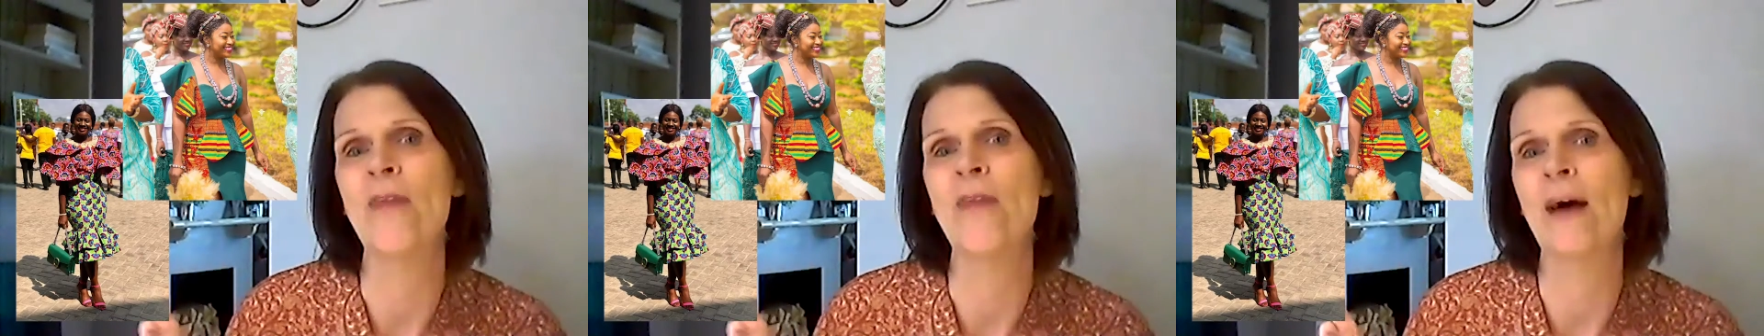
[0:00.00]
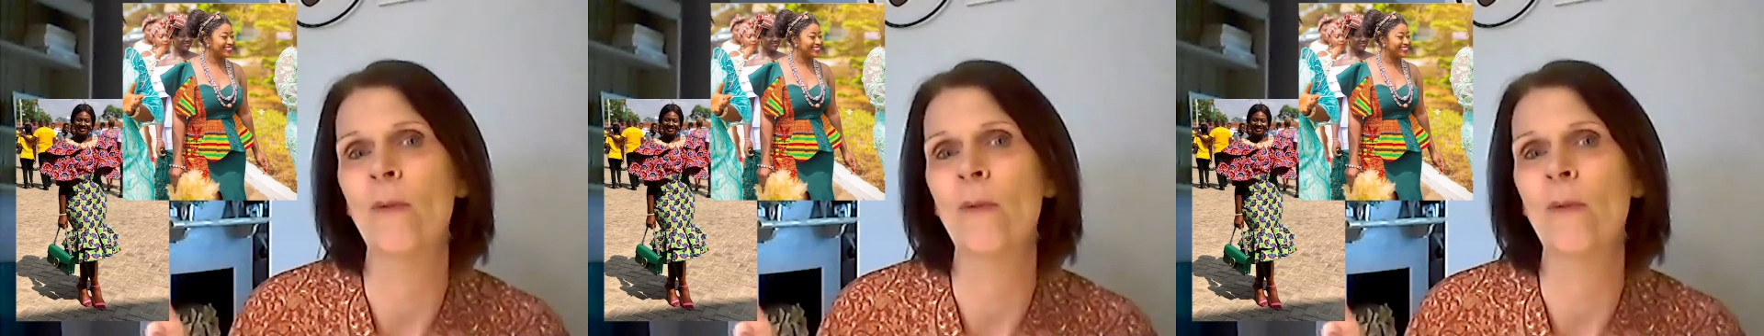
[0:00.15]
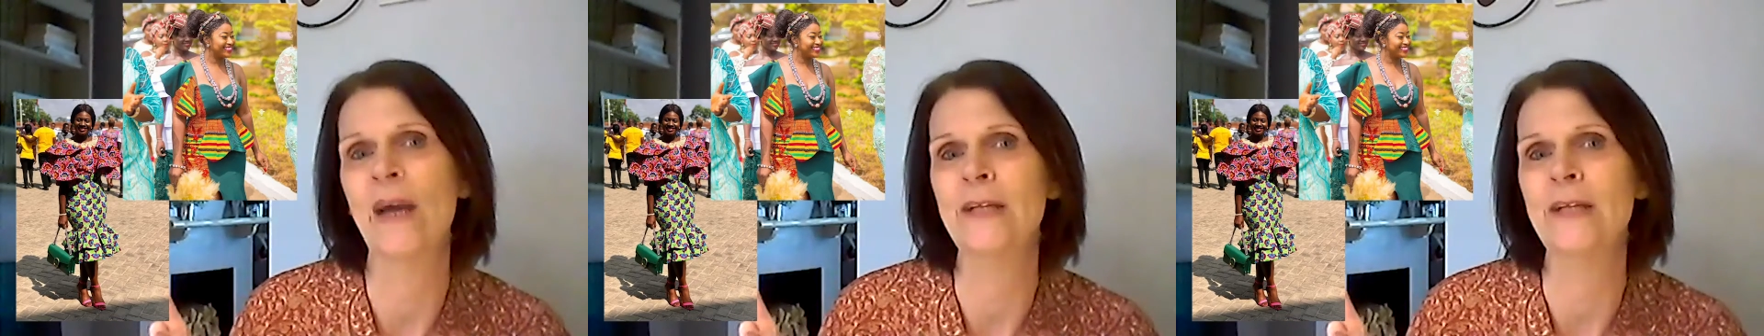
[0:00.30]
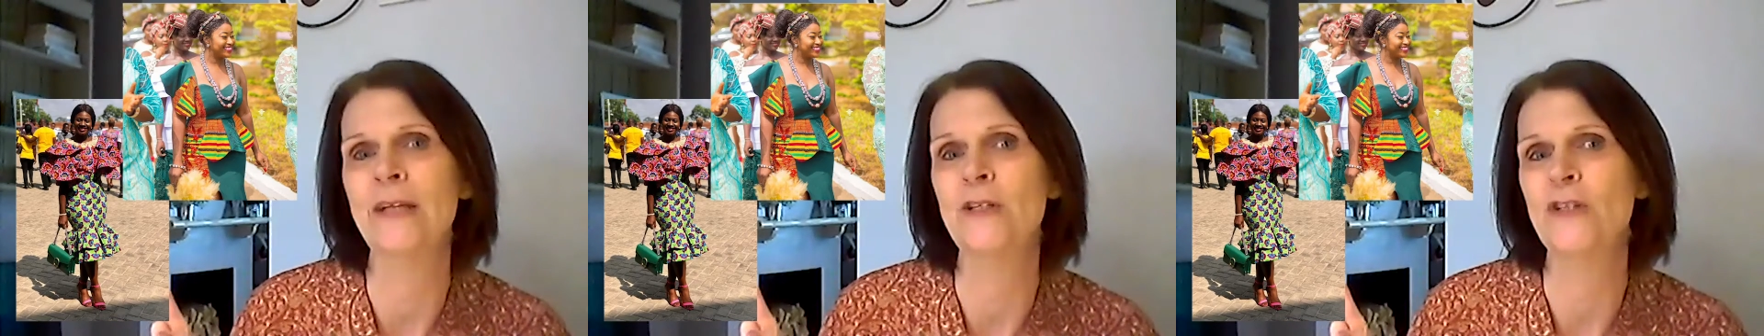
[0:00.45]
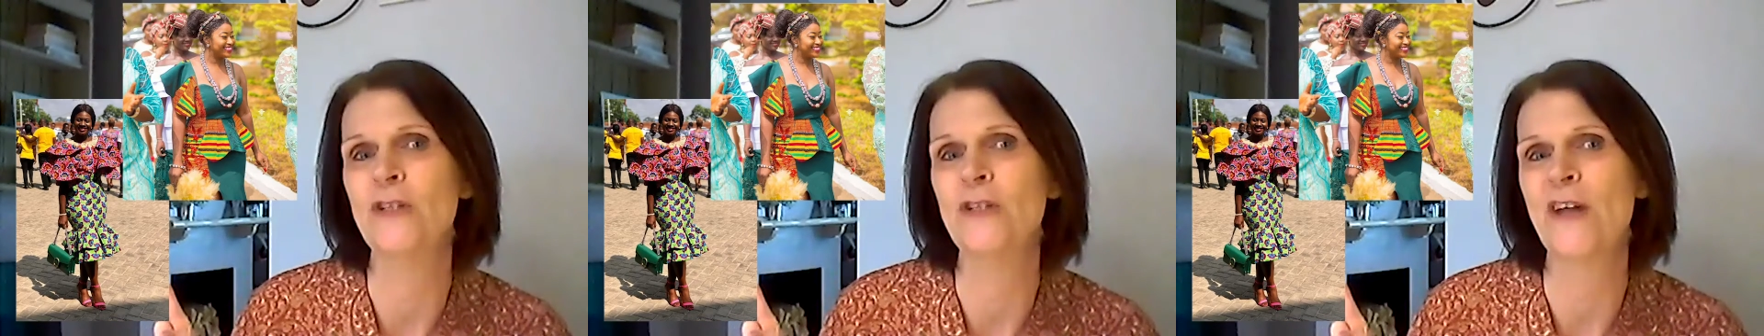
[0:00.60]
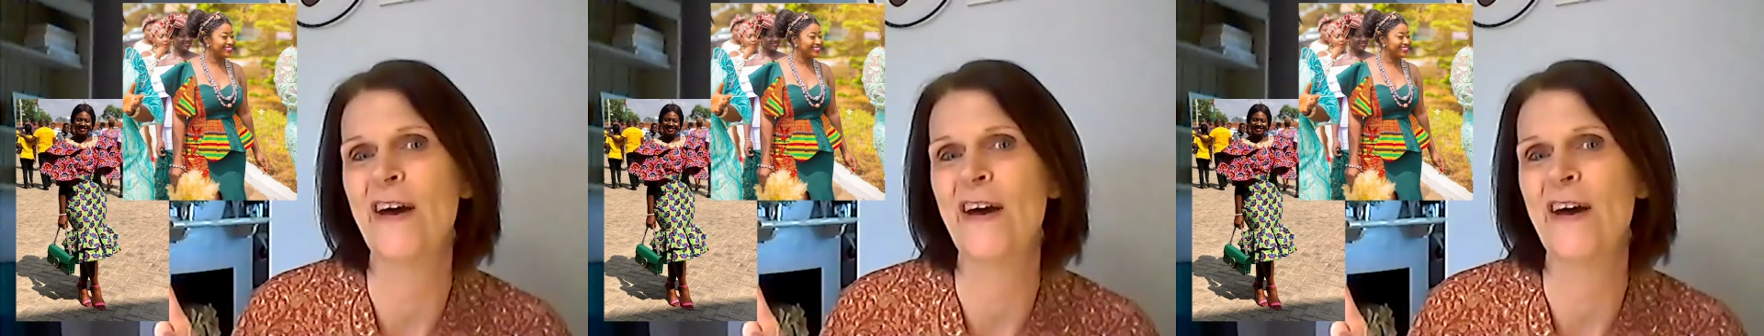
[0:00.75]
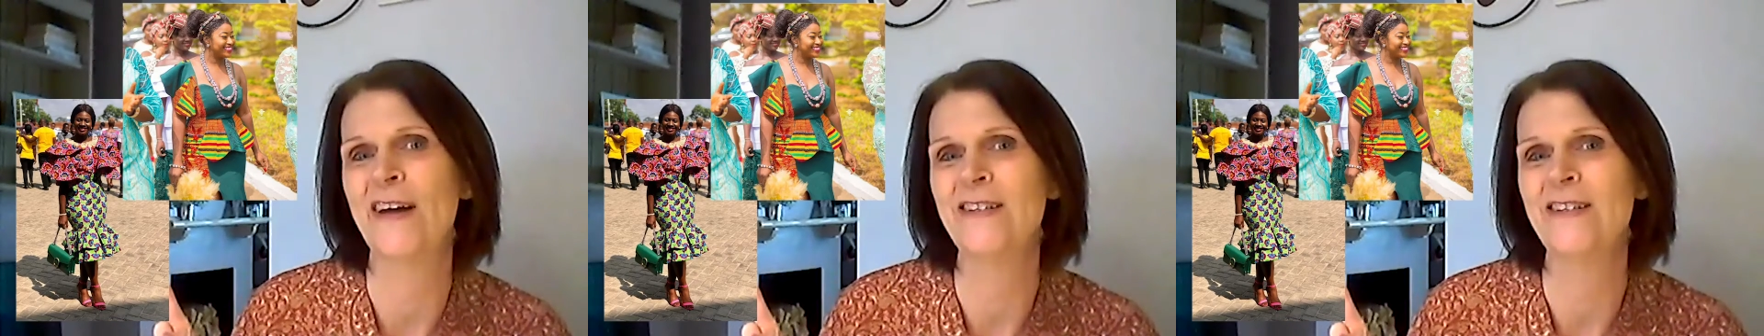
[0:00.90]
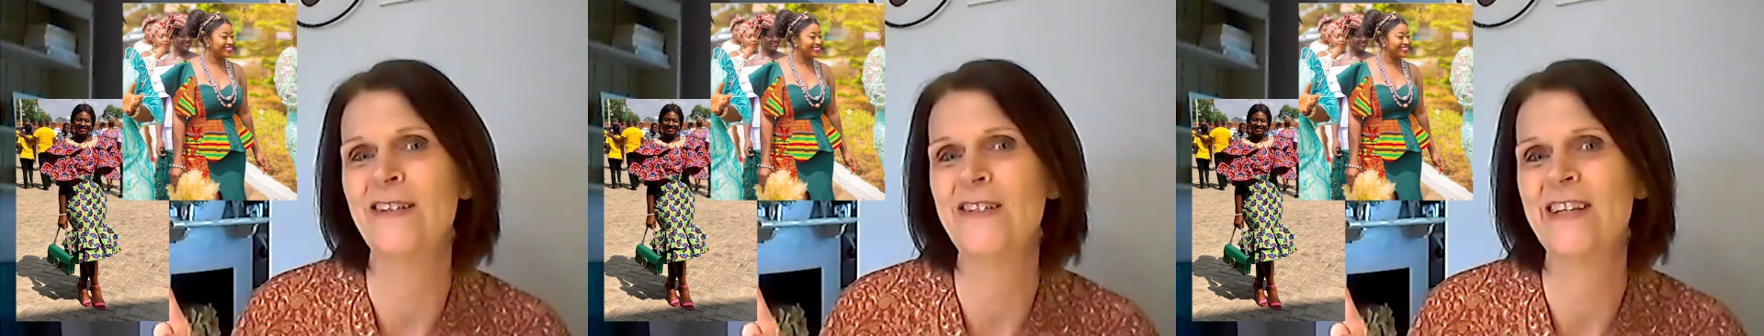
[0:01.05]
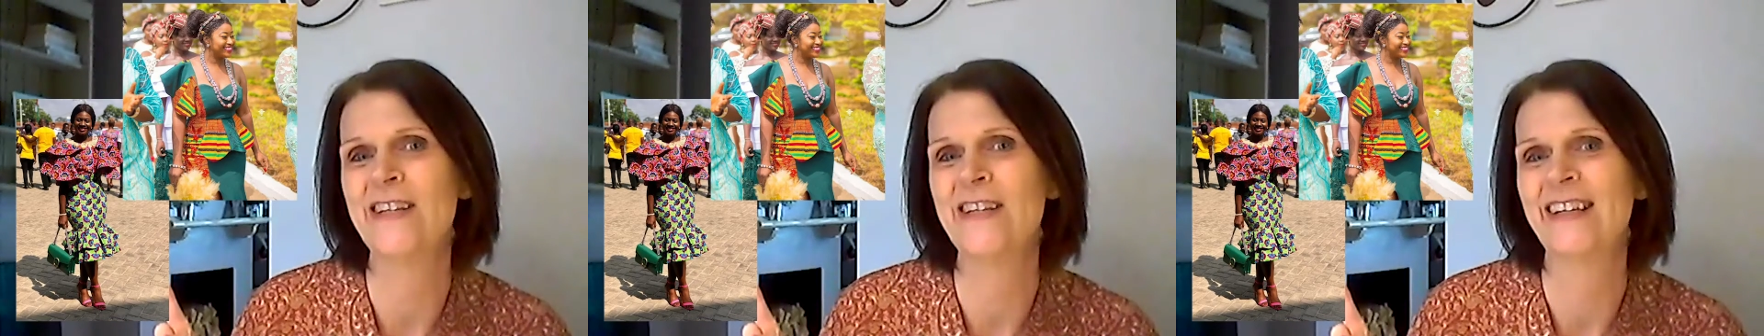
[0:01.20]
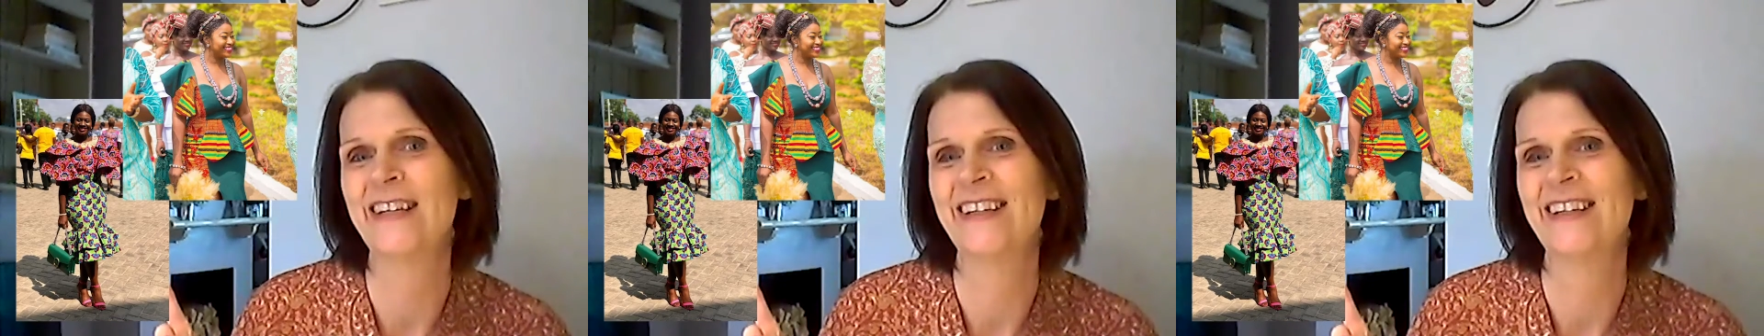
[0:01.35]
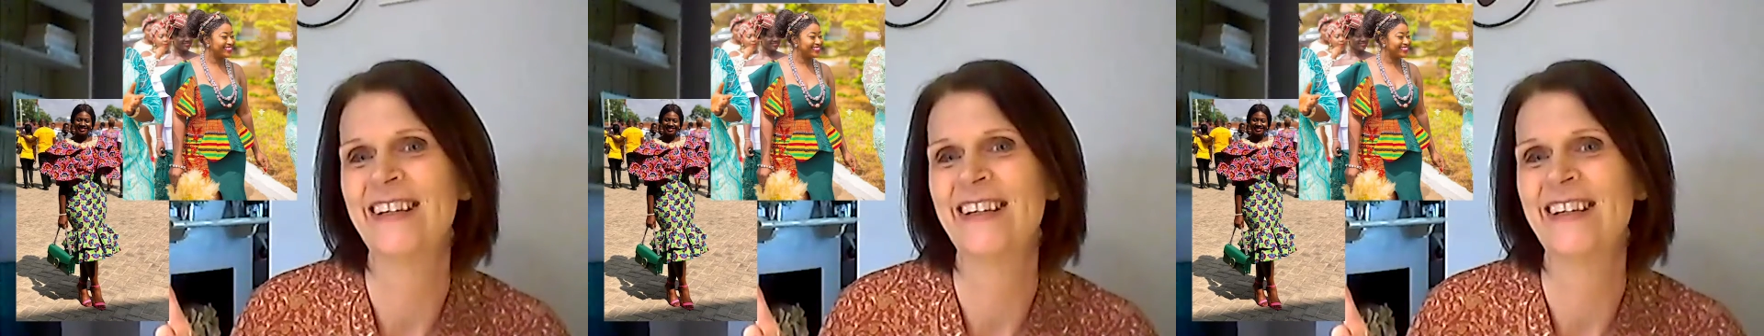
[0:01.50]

their way to church.